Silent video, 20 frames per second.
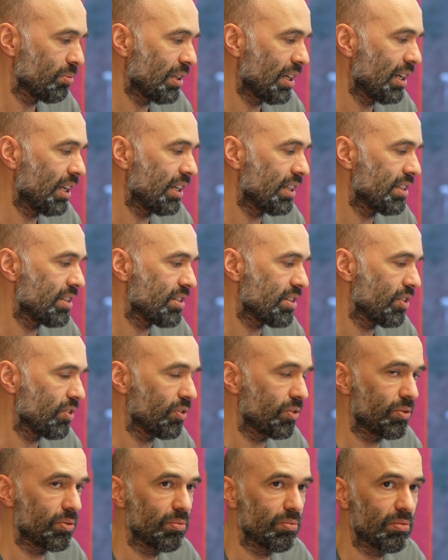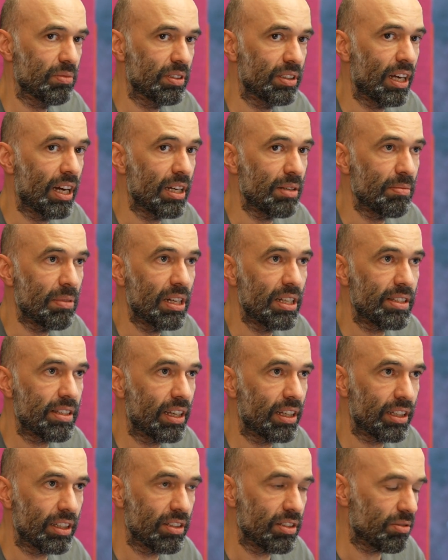me a latency of 9
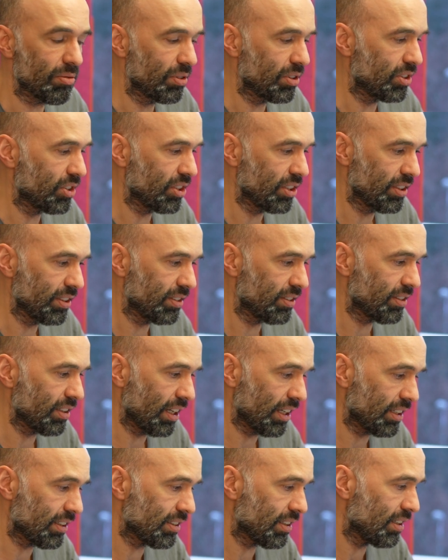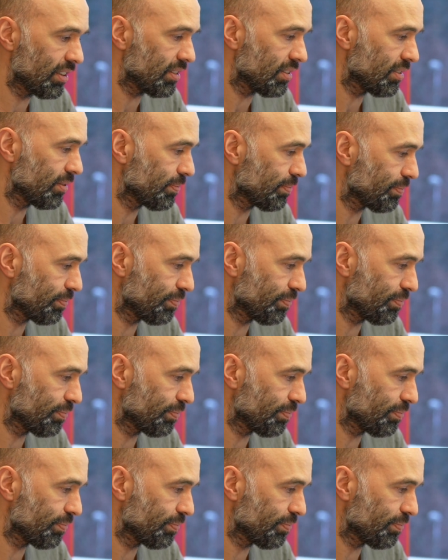milliseconds, which is excellent.